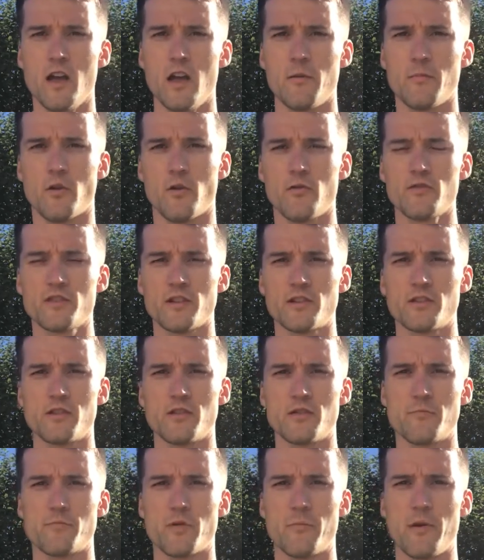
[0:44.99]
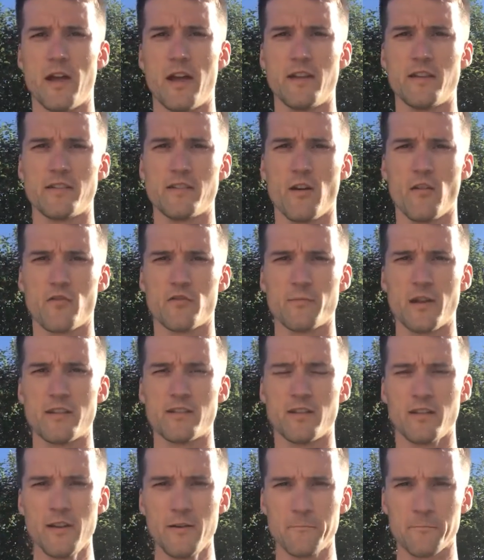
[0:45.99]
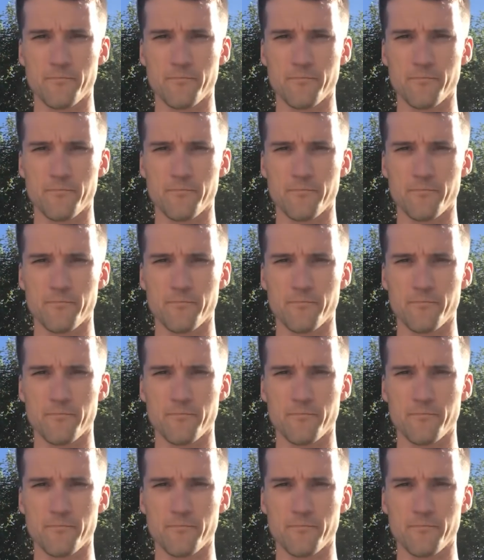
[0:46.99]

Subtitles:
but also to prepare yourself mentally.